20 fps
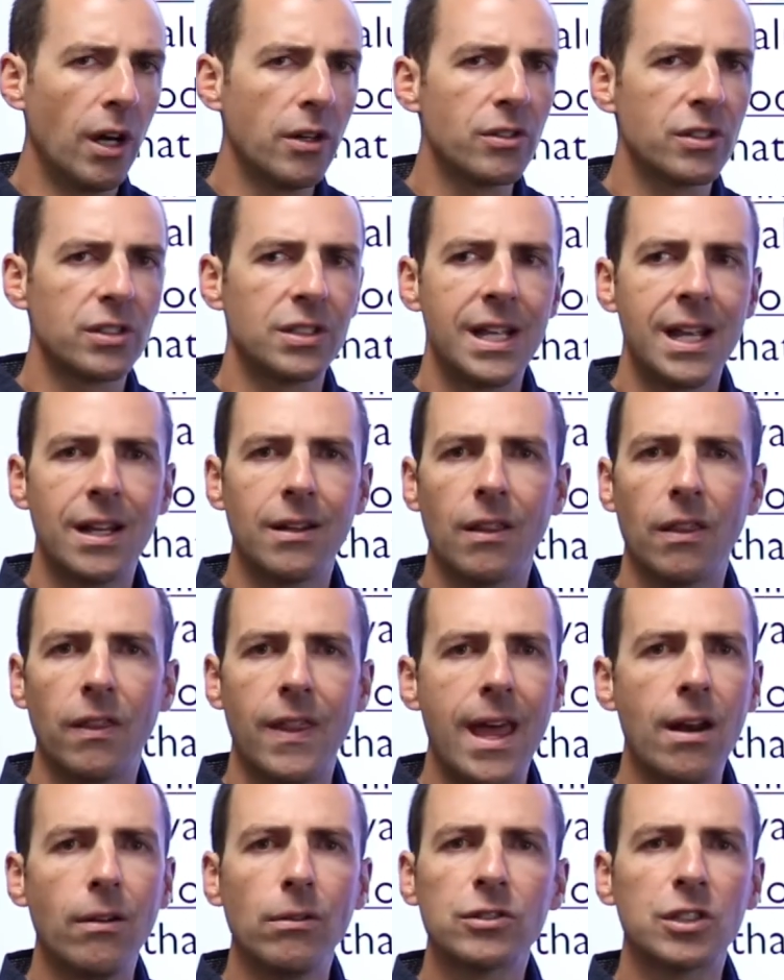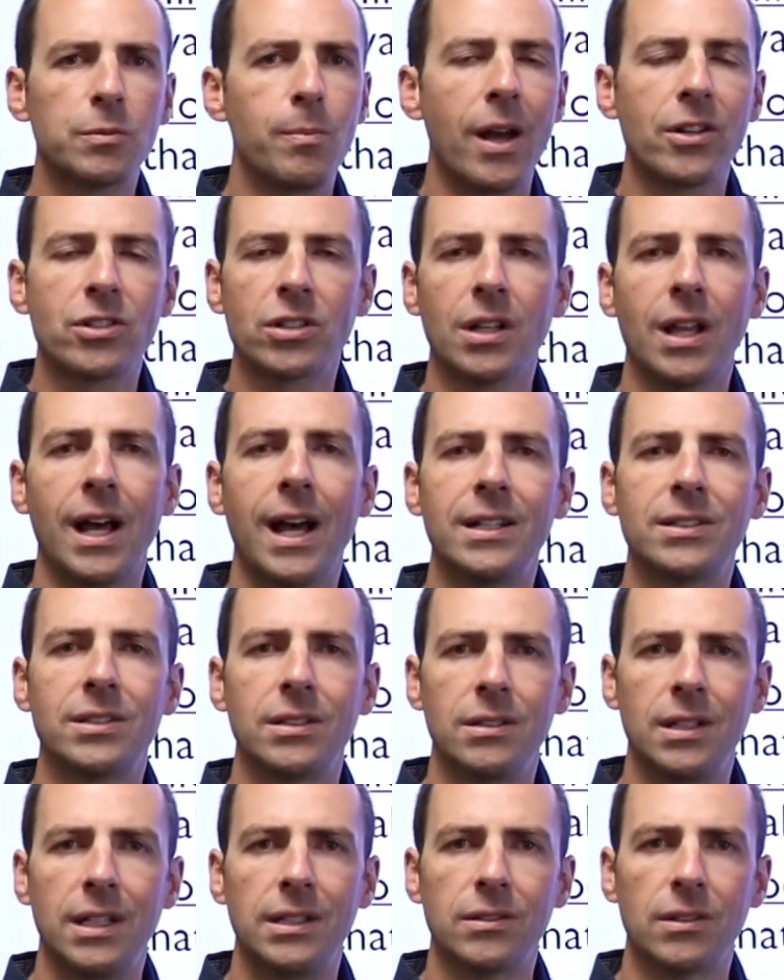Understand, they don't specialize
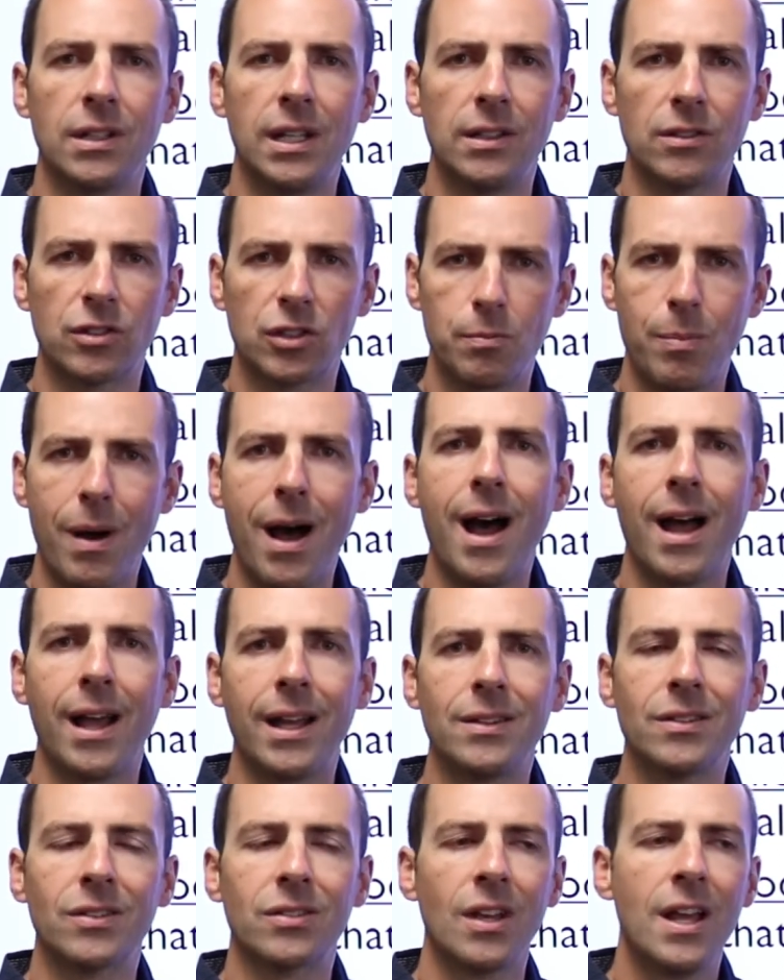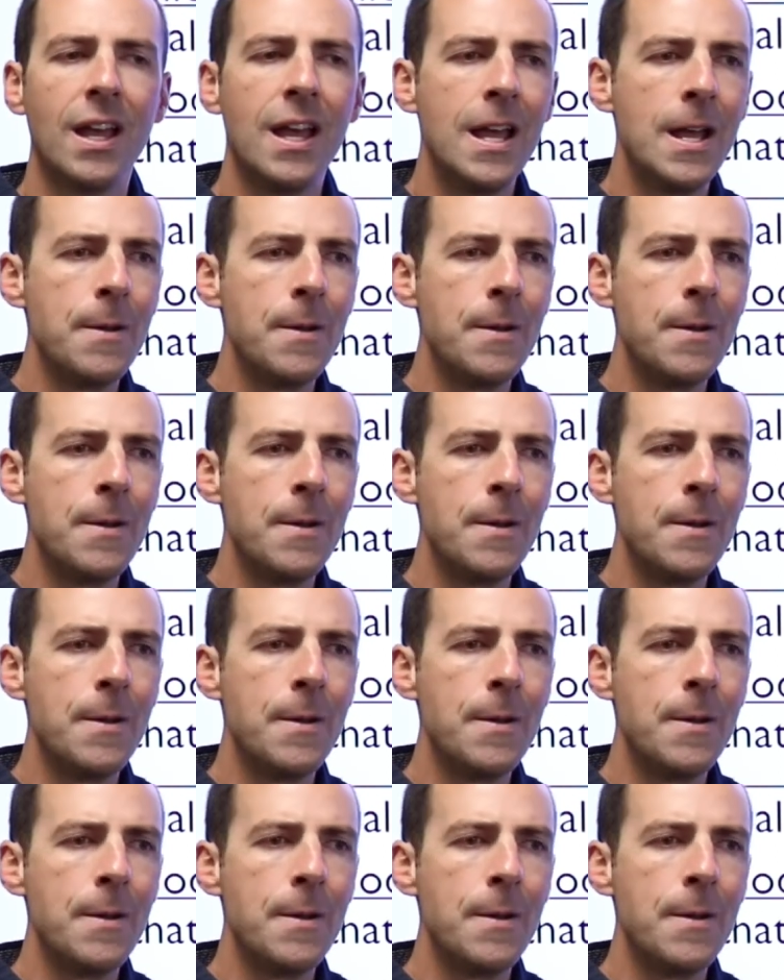in spines.